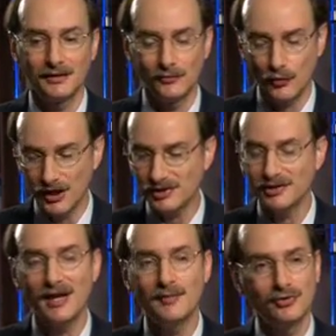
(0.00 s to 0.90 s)
Once the
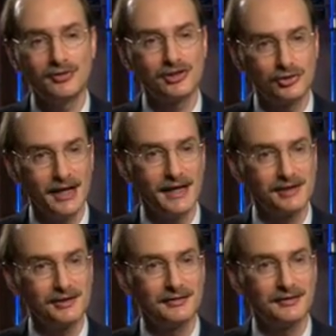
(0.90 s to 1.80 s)
taboo is
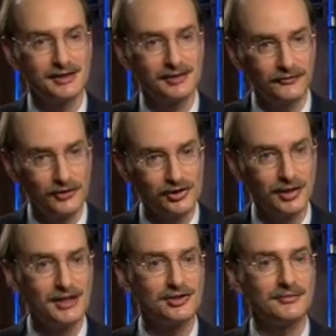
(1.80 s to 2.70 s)
addressed, that's the first
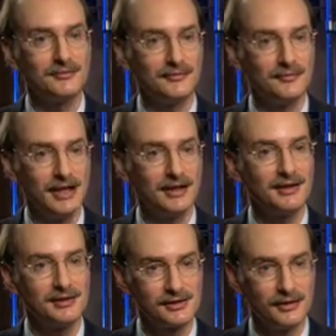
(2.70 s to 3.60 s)
stage in making
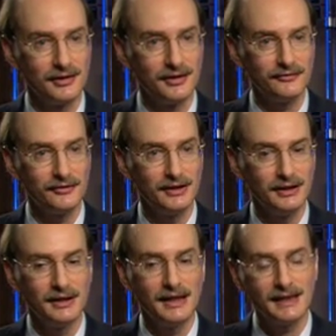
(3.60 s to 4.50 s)
it dissolve.
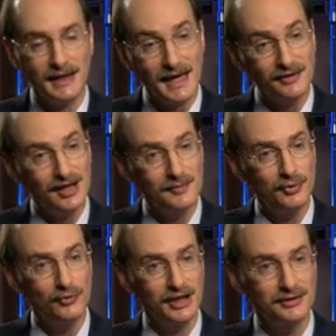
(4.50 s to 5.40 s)
And at that
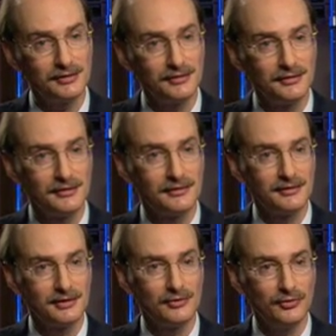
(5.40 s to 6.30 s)
point,
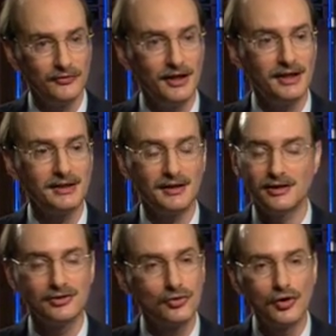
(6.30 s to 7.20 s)
you will find an
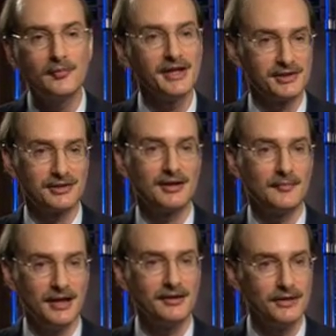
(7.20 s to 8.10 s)
enormous
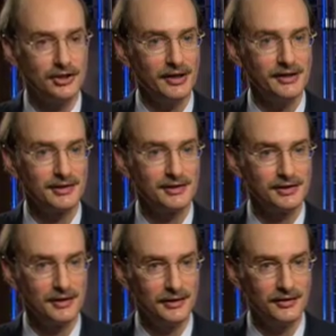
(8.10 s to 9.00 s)
amount of interest in
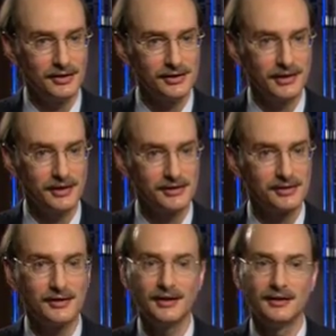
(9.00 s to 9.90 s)
studying these
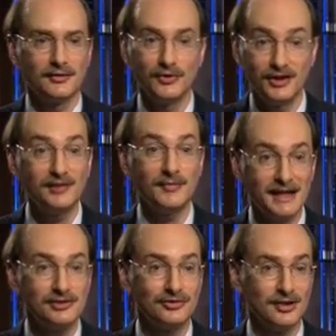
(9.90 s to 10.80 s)
things within
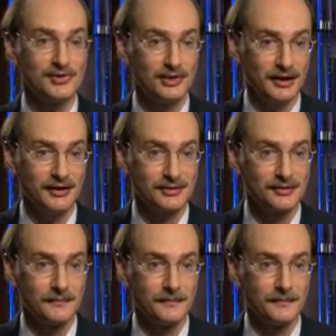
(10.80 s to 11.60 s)
mainstream science.